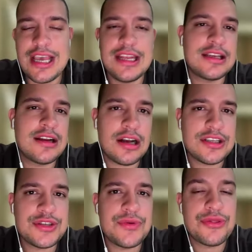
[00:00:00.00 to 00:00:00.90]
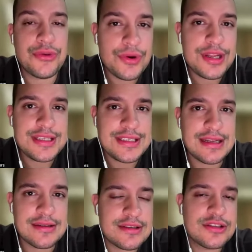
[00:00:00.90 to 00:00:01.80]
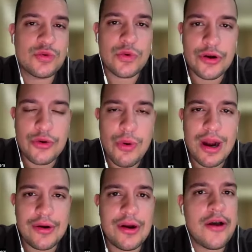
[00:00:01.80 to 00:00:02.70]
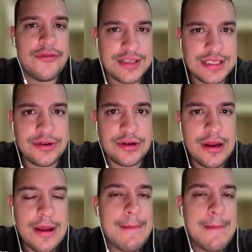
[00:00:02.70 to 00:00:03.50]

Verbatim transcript: and it costs you 30 cents to acquire a visitor,